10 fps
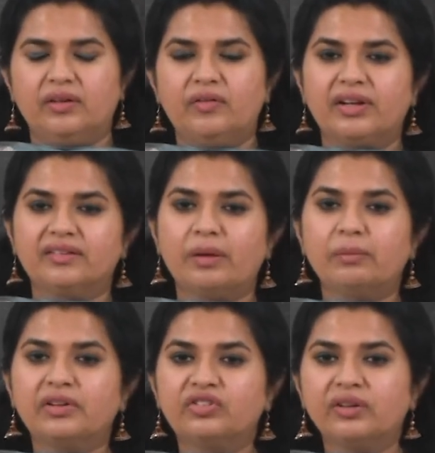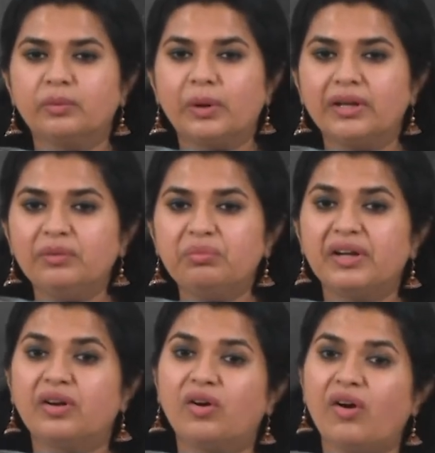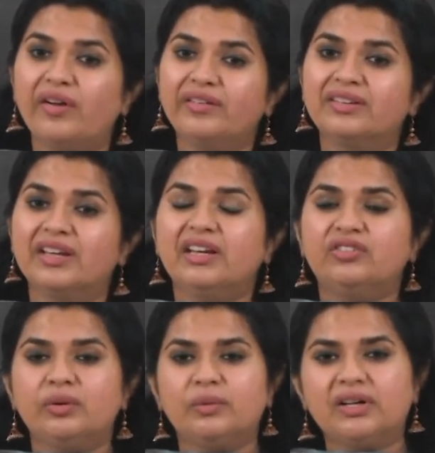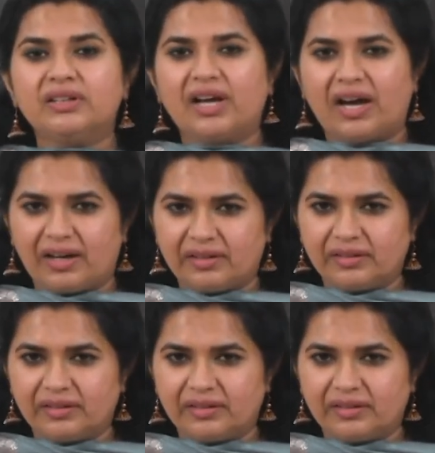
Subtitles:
For example, she won because she worked hard.